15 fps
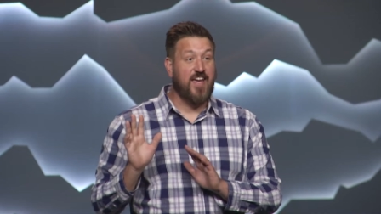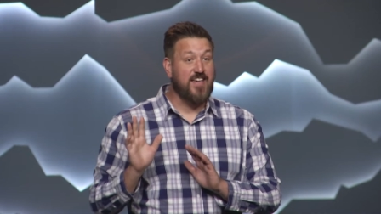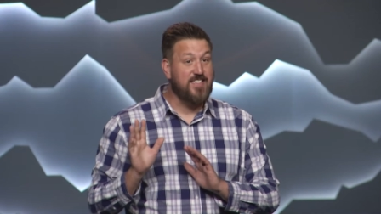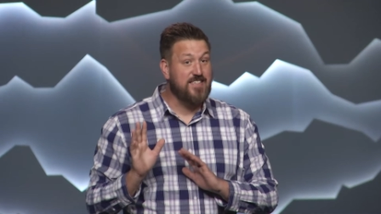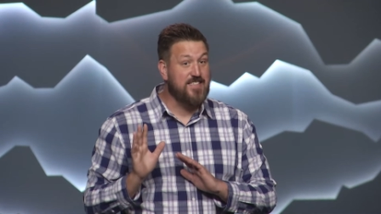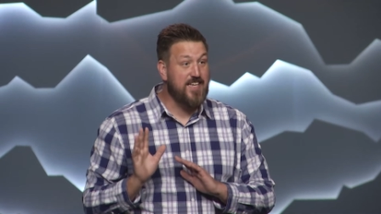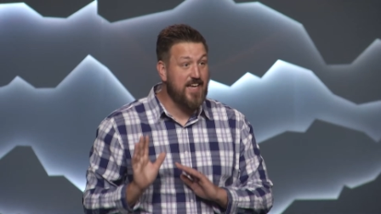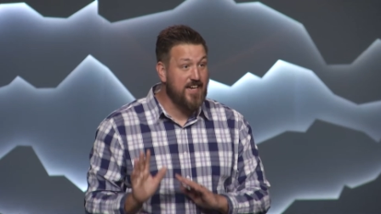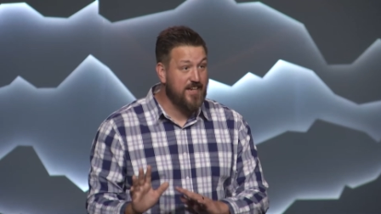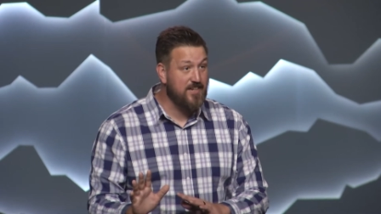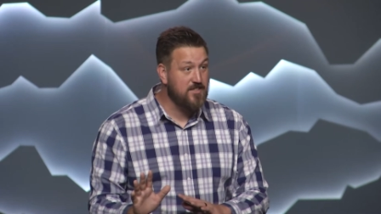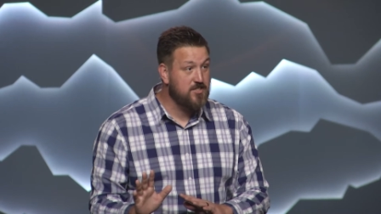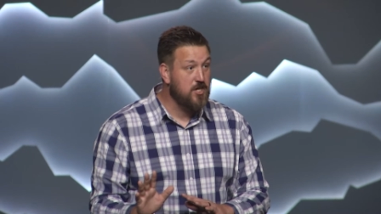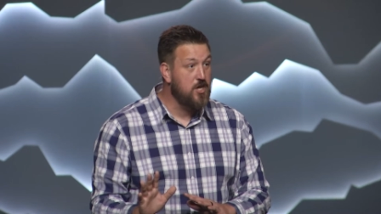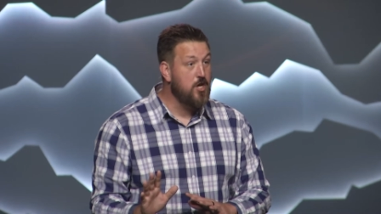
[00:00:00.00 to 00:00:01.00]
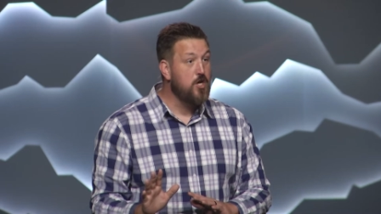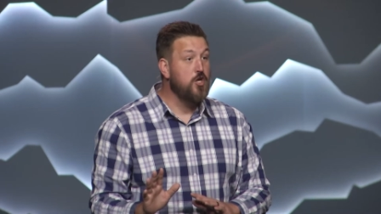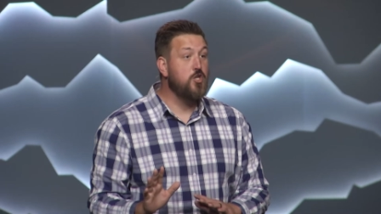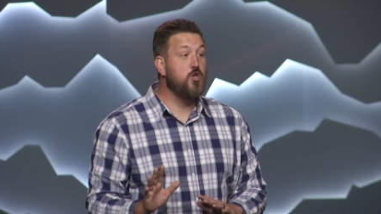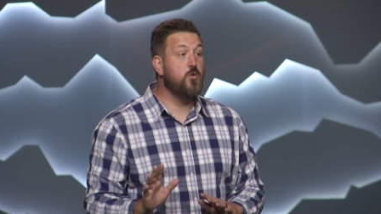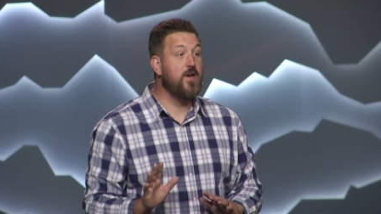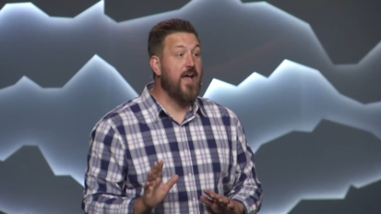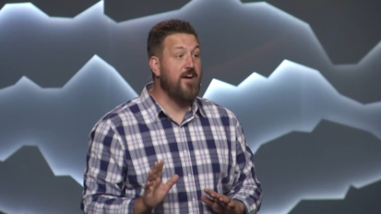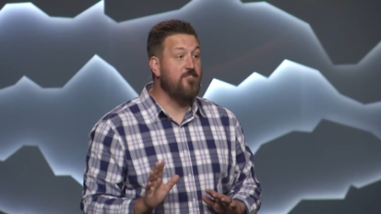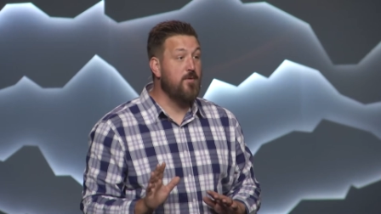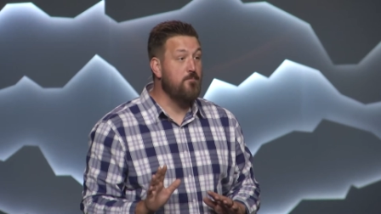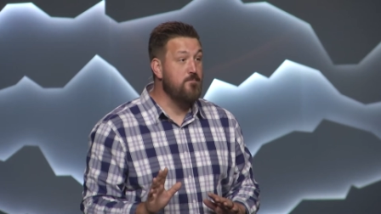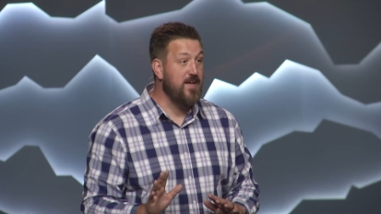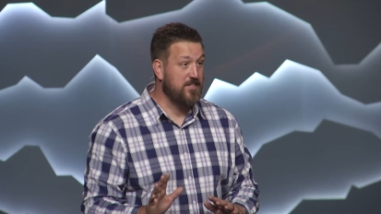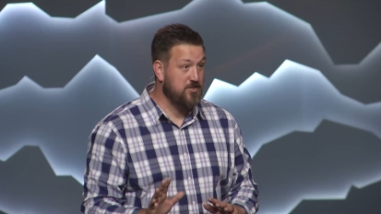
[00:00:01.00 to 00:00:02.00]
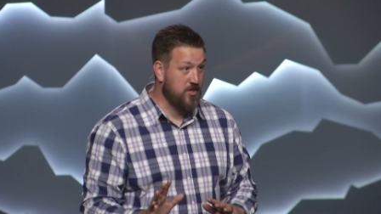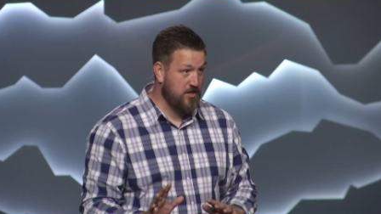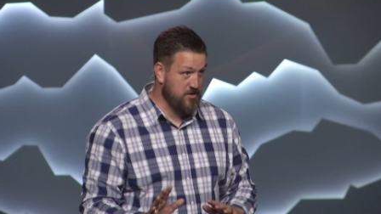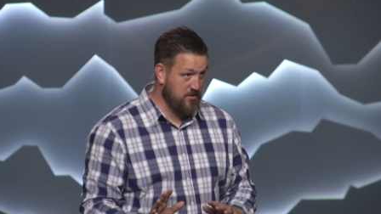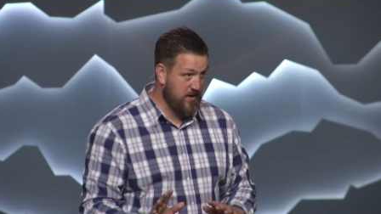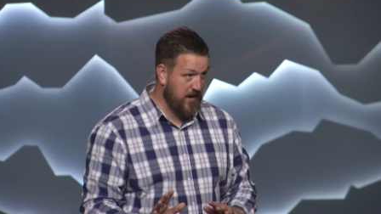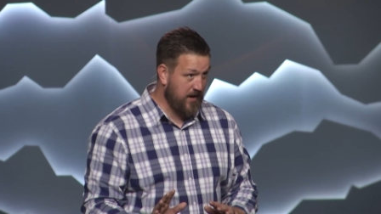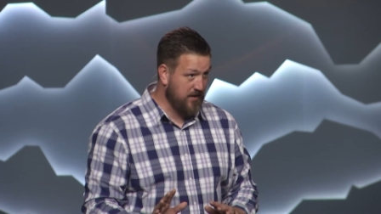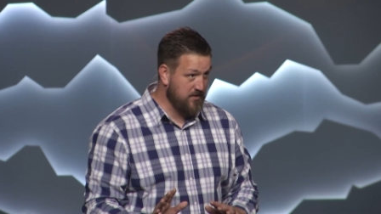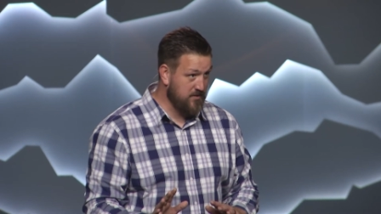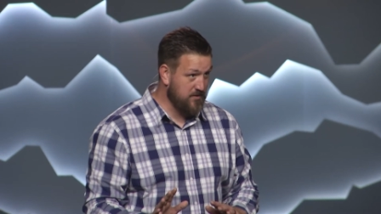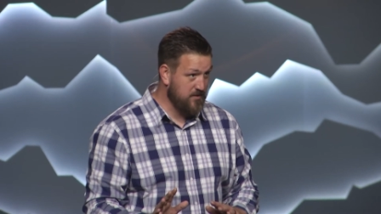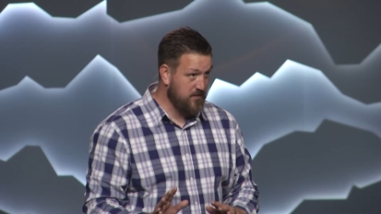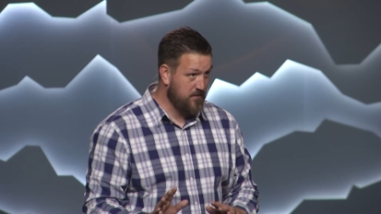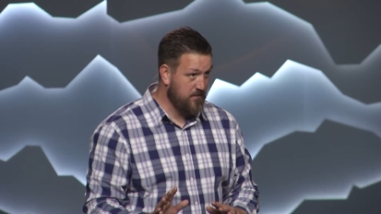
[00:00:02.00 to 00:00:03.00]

didn't, you would have a mess on your hands.